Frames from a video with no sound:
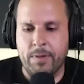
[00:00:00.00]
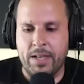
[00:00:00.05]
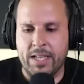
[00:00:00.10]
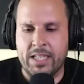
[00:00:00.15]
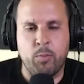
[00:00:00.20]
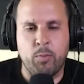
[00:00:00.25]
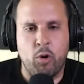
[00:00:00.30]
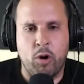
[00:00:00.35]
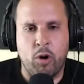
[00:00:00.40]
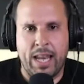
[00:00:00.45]

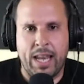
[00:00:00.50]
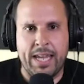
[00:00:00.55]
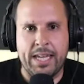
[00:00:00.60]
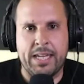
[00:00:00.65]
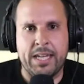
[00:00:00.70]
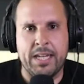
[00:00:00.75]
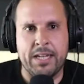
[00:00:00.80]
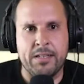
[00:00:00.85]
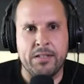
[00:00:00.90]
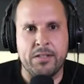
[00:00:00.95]
more like
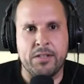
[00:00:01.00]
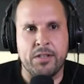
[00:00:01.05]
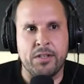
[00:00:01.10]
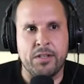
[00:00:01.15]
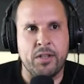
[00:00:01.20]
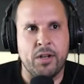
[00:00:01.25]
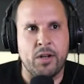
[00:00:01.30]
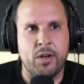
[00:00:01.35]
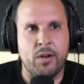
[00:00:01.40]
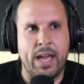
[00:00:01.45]
his,
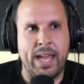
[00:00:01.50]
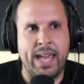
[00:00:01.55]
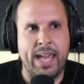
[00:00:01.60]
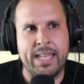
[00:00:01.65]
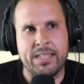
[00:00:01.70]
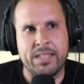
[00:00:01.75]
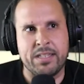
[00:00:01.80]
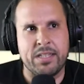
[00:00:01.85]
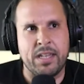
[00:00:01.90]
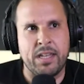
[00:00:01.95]
I hate
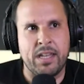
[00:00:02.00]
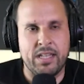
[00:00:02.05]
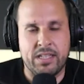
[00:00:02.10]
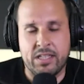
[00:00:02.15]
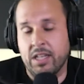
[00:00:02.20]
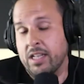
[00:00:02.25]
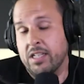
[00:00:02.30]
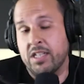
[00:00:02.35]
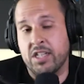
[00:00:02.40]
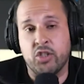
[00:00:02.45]
to say it's
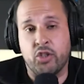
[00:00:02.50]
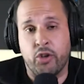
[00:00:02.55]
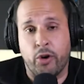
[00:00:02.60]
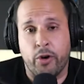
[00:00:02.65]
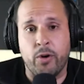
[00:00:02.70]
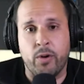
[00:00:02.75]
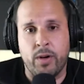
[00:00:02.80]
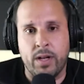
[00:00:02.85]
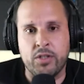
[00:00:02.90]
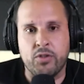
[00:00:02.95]
his
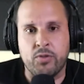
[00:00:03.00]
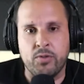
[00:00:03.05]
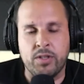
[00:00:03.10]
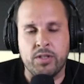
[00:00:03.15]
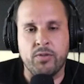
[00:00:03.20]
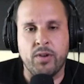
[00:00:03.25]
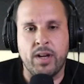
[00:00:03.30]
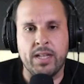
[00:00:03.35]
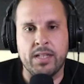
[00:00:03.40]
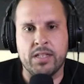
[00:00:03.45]
journal entries,
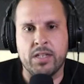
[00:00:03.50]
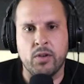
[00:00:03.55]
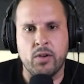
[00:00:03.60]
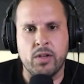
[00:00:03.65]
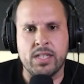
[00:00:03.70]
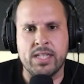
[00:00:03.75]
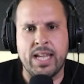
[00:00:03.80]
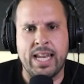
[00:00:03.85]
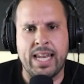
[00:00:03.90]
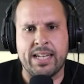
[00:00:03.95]
right? So it's
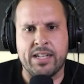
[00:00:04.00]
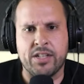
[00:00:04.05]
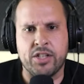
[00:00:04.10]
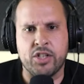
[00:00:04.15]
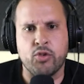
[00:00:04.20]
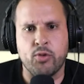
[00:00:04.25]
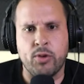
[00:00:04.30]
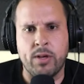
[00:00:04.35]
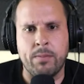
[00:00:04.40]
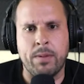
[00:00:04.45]
not like a
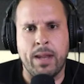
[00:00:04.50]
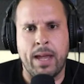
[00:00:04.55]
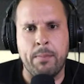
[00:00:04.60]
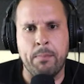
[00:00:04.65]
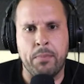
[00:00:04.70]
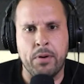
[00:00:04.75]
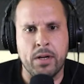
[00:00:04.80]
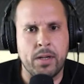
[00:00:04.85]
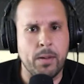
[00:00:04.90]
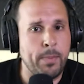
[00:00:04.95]
streamlined
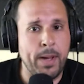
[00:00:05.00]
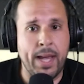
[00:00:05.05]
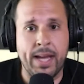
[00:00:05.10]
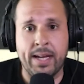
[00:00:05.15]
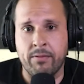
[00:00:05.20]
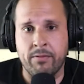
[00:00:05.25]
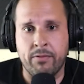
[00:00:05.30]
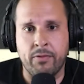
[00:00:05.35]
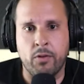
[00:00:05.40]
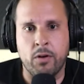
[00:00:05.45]
book back
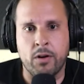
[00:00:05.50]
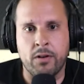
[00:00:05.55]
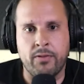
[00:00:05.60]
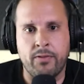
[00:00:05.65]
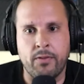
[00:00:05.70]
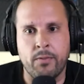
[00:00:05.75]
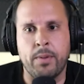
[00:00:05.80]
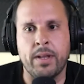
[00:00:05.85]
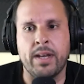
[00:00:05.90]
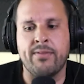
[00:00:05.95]
and forth.
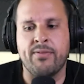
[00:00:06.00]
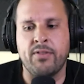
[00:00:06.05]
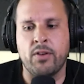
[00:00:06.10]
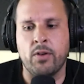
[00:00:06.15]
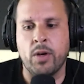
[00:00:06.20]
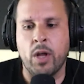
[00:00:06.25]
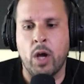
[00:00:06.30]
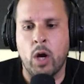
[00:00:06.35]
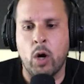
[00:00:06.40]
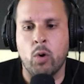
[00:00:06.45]
But if you
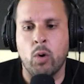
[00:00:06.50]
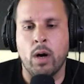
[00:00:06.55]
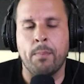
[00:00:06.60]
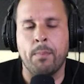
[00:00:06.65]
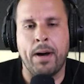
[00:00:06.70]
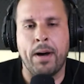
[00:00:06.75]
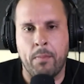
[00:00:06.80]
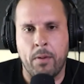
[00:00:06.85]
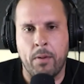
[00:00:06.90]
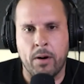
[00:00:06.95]
know
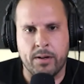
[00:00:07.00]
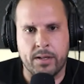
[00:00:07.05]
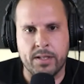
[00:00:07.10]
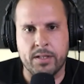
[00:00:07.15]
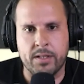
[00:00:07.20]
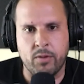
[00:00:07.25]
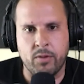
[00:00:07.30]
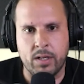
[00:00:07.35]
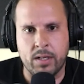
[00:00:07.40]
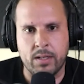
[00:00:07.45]
about Marcus
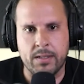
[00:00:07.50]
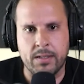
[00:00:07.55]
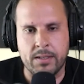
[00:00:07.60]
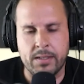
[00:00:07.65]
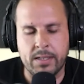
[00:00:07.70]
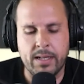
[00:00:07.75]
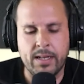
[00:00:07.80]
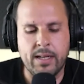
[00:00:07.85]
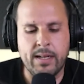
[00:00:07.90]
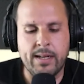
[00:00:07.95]
Aurelius,
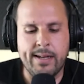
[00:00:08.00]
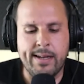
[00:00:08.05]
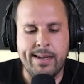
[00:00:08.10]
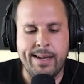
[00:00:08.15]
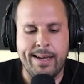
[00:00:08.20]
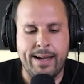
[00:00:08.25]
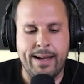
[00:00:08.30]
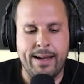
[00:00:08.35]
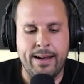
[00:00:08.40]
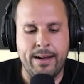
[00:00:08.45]

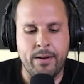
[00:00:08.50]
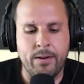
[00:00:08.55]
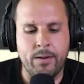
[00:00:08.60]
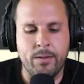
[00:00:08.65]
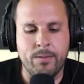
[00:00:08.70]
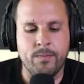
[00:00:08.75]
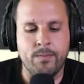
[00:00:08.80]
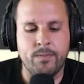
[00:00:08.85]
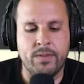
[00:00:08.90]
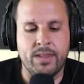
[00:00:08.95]

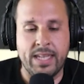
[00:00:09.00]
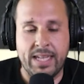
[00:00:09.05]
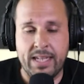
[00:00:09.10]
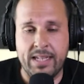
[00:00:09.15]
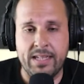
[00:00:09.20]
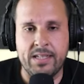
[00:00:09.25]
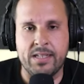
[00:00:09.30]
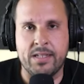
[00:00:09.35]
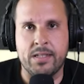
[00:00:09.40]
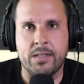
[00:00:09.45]

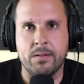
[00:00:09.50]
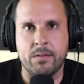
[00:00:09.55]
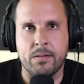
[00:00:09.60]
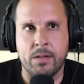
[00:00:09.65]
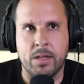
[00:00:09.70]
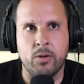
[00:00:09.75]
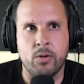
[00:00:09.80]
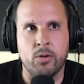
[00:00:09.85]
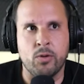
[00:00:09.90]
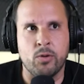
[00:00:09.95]
these
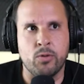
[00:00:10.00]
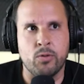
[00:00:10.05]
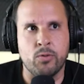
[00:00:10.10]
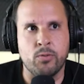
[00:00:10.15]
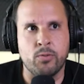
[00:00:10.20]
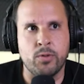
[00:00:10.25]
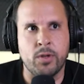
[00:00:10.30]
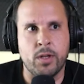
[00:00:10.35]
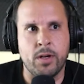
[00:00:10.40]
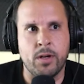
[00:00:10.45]
little,
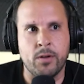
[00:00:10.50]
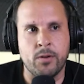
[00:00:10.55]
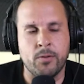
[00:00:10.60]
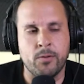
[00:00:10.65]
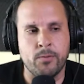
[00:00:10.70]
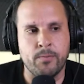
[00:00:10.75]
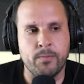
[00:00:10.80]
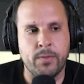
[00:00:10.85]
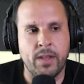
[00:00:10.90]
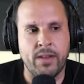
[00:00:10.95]

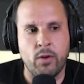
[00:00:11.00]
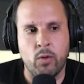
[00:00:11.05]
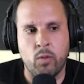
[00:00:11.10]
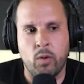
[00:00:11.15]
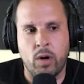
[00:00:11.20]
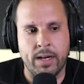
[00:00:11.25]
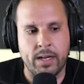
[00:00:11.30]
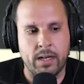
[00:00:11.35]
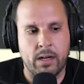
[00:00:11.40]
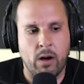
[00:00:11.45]
if you want
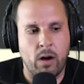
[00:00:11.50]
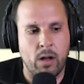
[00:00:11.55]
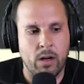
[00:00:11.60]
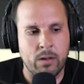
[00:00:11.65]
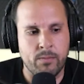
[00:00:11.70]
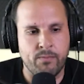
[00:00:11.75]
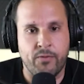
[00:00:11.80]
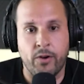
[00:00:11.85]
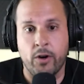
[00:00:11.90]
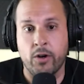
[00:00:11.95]
to call them
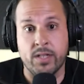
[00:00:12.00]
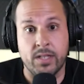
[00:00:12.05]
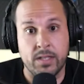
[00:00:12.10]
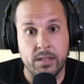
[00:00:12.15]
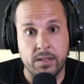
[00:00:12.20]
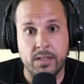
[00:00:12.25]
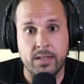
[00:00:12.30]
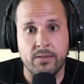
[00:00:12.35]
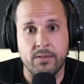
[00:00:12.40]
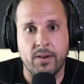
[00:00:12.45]

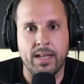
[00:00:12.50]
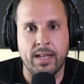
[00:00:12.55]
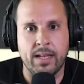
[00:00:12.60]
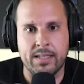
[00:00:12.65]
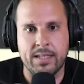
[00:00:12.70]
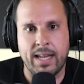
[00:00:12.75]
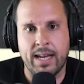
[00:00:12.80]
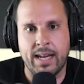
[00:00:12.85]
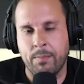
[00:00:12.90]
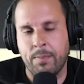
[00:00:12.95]
verses, right? It's
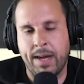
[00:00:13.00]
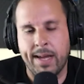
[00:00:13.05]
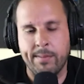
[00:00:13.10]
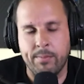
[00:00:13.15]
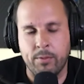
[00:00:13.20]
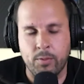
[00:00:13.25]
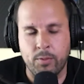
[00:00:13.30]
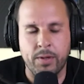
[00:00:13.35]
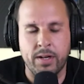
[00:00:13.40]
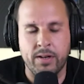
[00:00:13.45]
not a Bible,
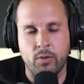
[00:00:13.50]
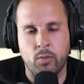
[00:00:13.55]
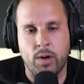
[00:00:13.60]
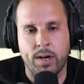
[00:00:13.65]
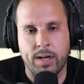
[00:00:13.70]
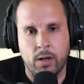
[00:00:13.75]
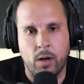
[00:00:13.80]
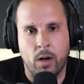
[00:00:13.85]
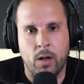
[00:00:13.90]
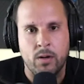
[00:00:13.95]
but if you want to
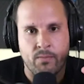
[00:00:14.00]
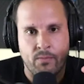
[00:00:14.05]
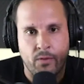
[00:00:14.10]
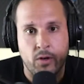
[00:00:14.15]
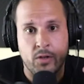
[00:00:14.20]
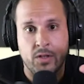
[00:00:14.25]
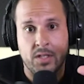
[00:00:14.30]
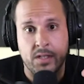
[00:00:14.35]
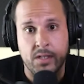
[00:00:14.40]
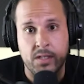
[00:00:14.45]
call them
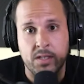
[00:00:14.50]
verses,